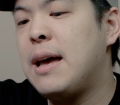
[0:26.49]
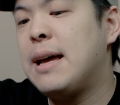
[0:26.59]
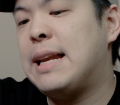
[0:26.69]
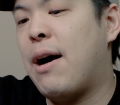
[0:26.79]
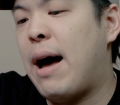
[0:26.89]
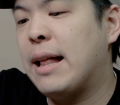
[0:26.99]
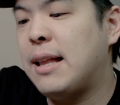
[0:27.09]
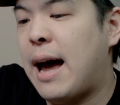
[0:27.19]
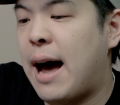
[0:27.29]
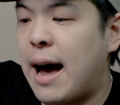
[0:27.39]
Now, at,
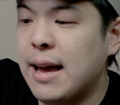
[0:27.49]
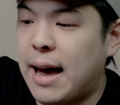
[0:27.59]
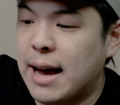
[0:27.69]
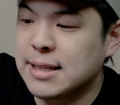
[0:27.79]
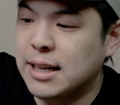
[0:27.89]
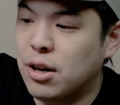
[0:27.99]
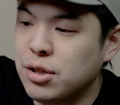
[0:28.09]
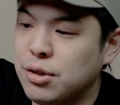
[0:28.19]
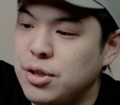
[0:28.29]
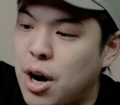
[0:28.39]
I, as I
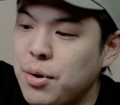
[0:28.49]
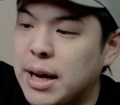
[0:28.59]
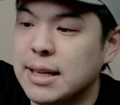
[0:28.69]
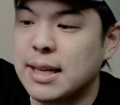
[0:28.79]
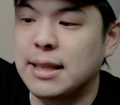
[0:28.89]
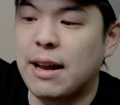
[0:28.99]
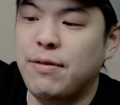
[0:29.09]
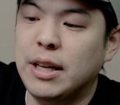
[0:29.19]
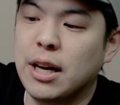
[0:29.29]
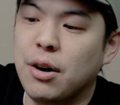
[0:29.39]
also noted in that
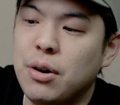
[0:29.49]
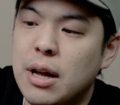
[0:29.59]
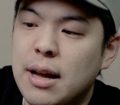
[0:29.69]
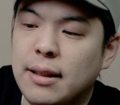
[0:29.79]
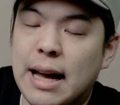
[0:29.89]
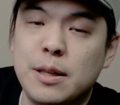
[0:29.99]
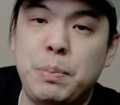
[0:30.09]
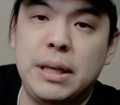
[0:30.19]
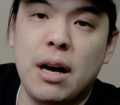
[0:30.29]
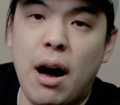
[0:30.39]
video, that's
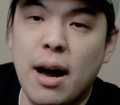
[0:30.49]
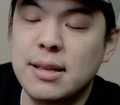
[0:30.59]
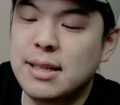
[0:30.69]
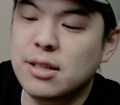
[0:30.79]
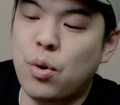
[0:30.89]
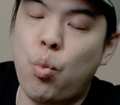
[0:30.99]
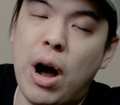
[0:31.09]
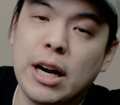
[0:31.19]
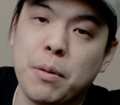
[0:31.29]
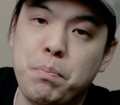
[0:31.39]
because there's a
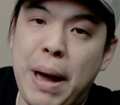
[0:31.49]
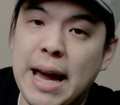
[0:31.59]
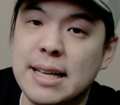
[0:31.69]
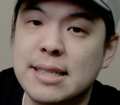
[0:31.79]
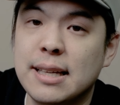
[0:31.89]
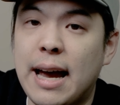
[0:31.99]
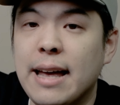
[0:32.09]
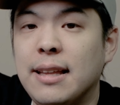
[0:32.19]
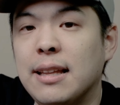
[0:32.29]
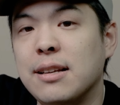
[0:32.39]
wider base
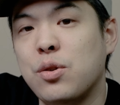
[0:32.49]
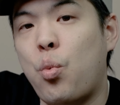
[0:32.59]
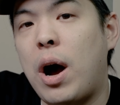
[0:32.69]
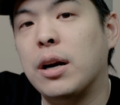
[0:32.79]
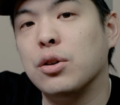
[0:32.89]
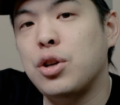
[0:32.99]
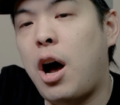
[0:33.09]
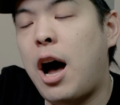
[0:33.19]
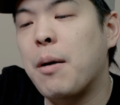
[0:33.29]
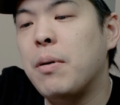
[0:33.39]
and then there's a wider
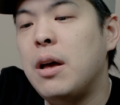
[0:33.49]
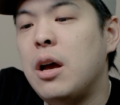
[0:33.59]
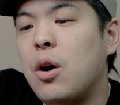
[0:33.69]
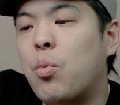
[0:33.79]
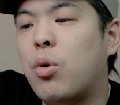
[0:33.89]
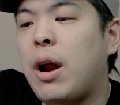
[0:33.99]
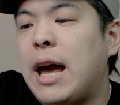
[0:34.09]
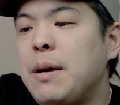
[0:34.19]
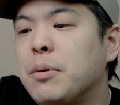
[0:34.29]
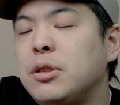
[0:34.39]
top, we're
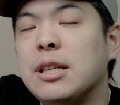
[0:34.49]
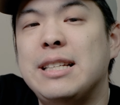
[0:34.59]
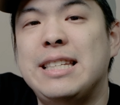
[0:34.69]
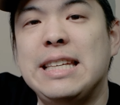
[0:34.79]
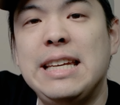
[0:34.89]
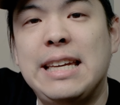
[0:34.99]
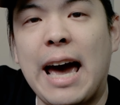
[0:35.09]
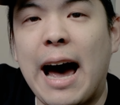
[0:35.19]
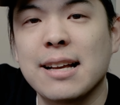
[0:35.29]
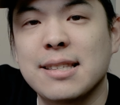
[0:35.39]
able to
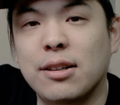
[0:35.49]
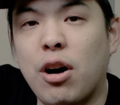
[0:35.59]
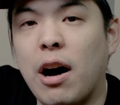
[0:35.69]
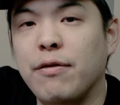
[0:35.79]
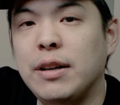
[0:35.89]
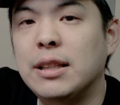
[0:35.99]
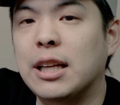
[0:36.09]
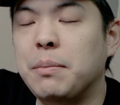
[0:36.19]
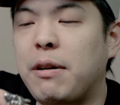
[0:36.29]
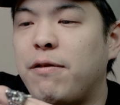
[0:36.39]
degas the coffee a
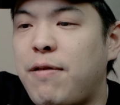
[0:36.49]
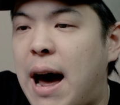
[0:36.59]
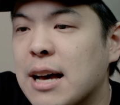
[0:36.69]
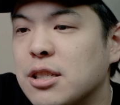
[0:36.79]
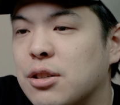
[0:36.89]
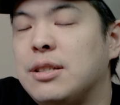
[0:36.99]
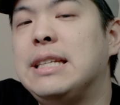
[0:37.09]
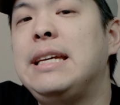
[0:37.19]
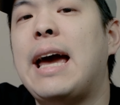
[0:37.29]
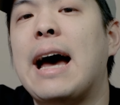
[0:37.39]
little bit faster.
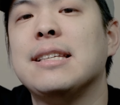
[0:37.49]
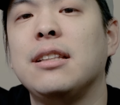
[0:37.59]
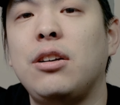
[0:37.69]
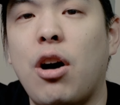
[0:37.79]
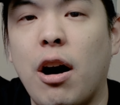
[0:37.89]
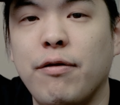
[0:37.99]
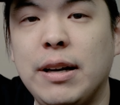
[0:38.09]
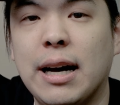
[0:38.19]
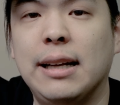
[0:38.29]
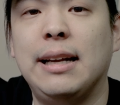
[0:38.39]
Degassing the coffee
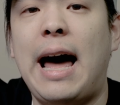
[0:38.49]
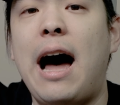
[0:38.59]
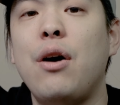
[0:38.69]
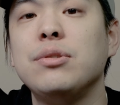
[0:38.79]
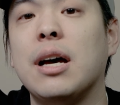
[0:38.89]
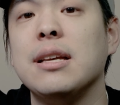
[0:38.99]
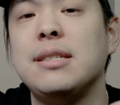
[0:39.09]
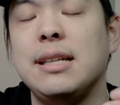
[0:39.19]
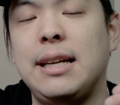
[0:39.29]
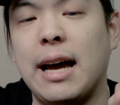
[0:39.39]
allows us
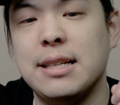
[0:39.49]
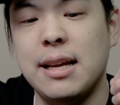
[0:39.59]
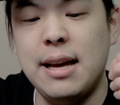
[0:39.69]
to get